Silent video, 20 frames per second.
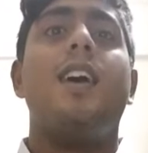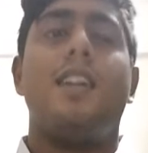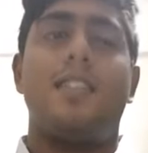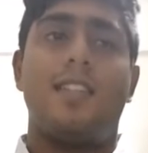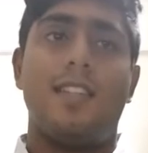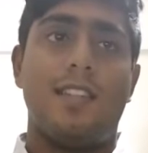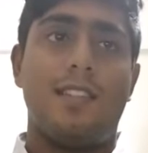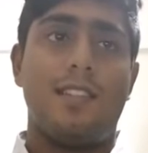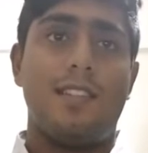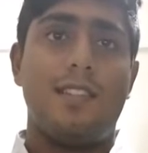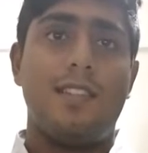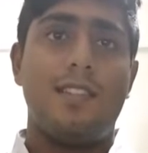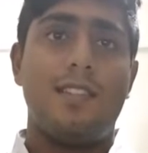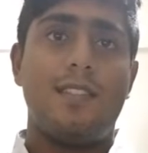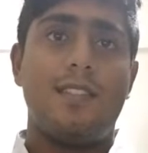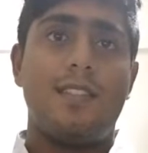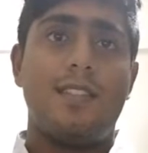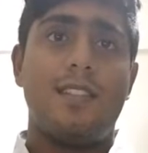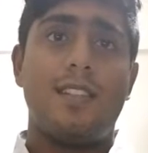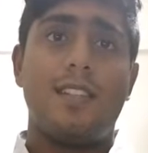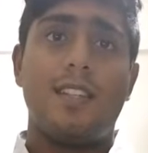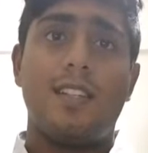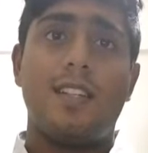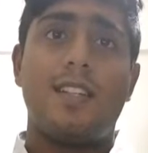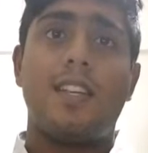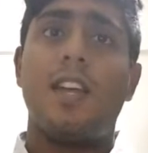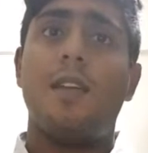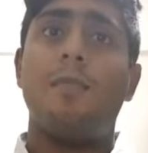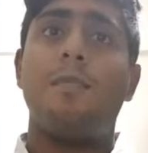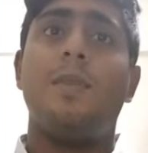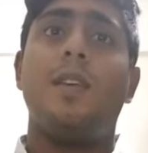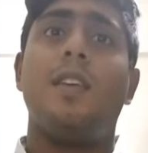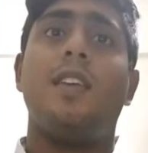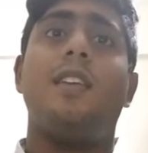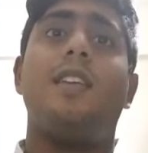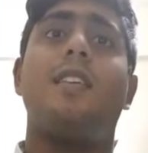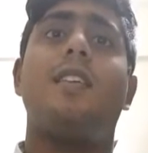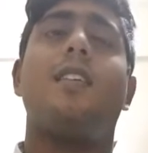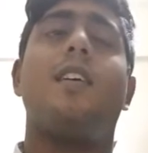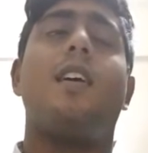A tether can
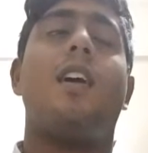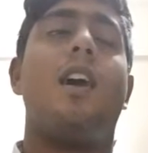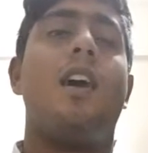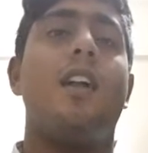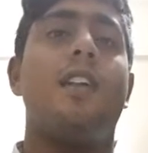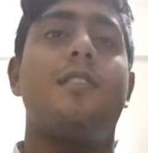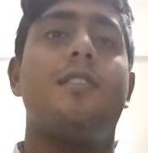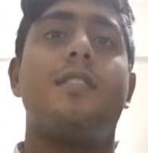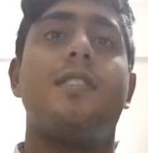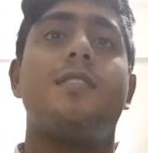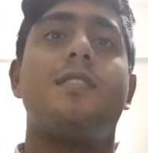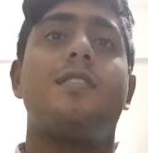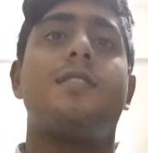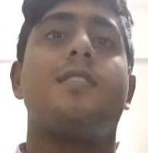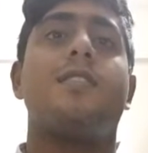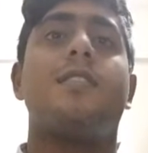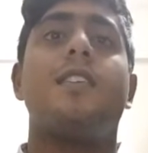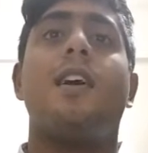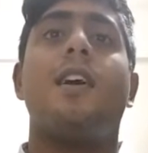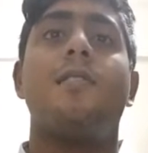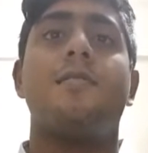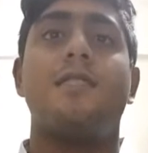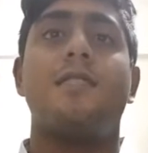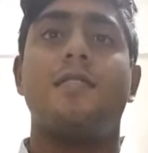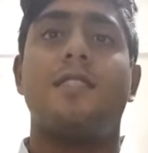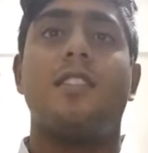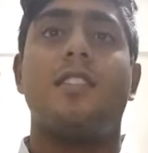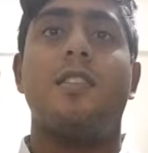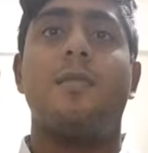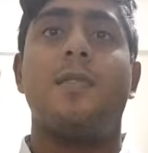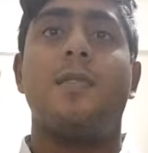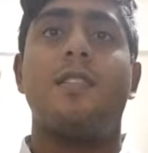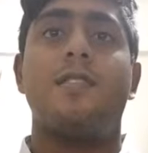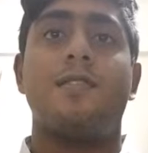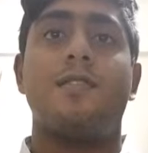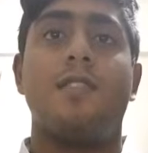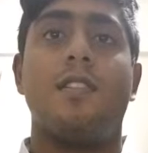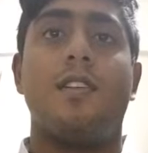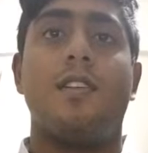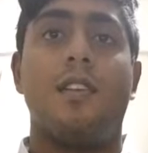be hundreds to thousands of
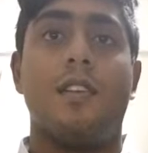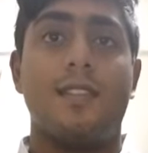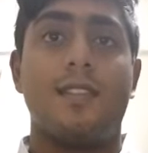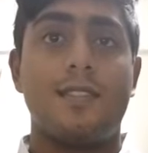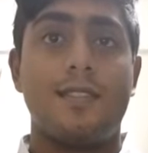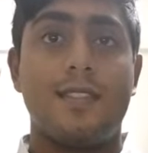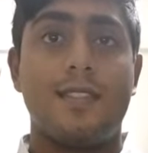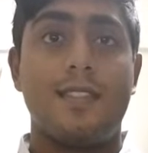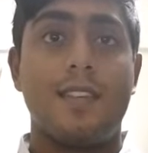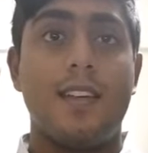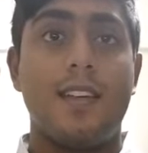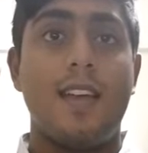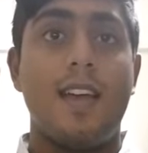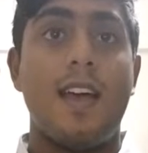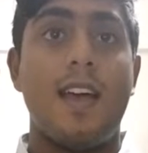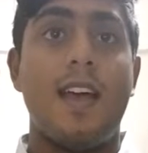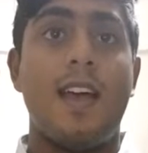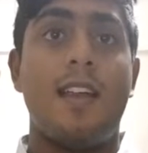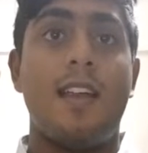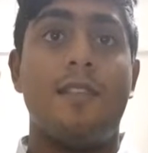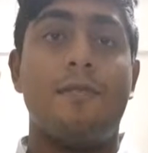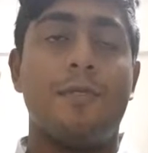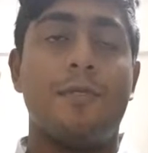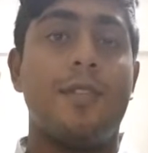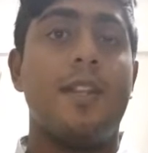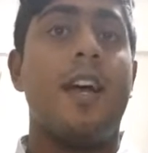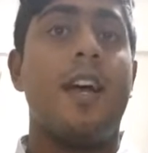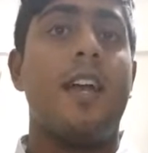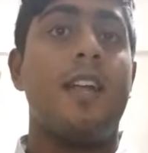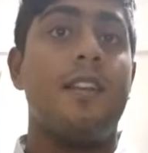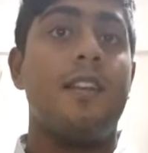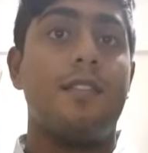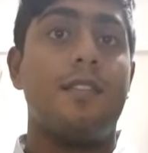kilometers long and would lie